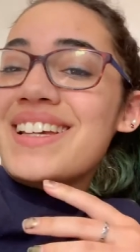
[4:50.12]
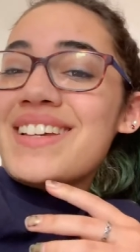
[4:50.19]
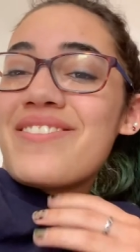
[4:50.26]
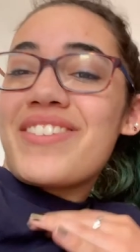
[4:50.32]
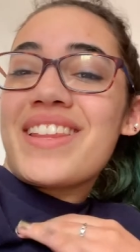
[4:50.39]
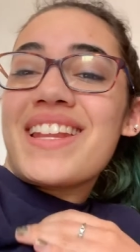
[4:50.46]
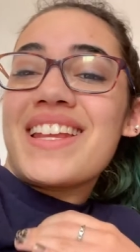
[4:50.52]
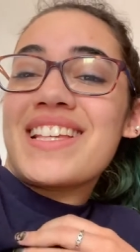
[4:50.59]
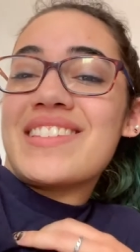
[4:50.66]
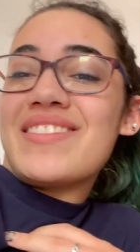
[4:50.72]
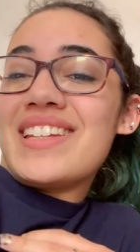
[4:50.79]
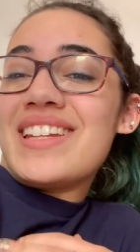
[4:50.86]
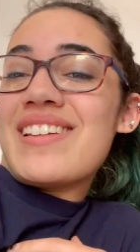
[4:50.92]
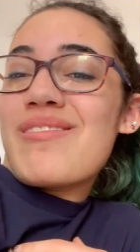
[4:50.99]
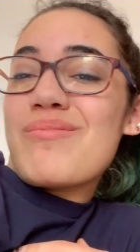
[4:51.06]
for the next
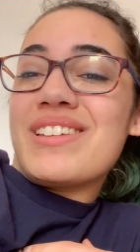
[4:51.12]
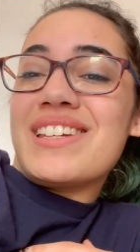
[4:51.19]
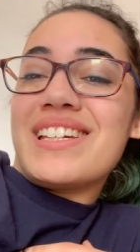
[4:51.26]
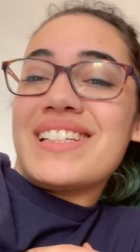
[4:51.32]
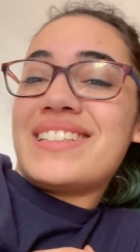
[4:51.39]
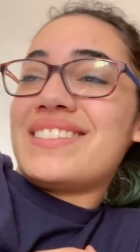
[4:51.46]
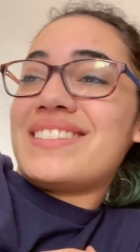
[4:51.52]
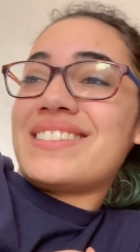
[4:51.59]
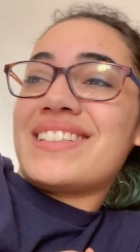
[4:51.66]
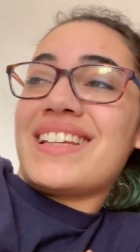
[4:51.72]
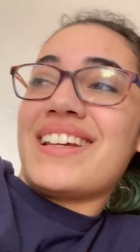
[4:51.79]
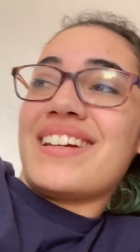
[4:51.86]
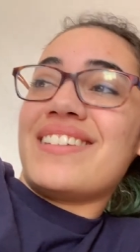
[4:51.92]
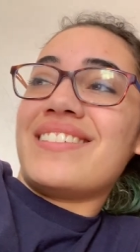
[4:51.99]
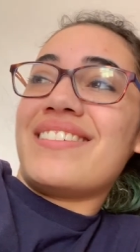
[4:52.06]
video, we'll be good to
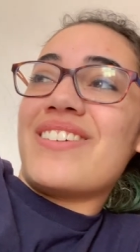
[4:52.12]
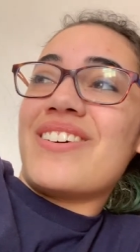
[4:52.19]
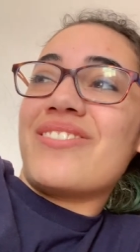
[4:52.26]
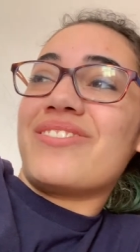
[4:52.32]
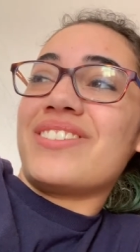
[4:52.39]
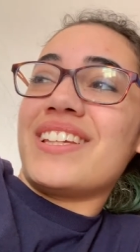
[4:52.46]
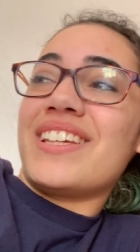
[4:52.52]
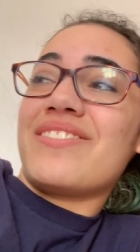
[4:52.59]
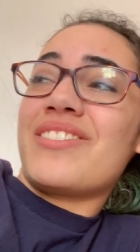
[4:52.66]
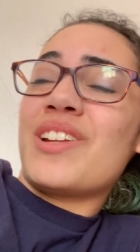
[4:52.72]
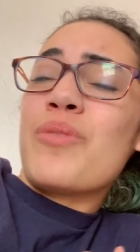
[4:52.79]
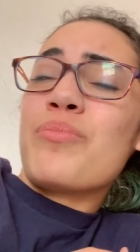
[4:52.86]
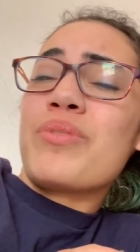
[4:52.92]
go, hopefully, if I don't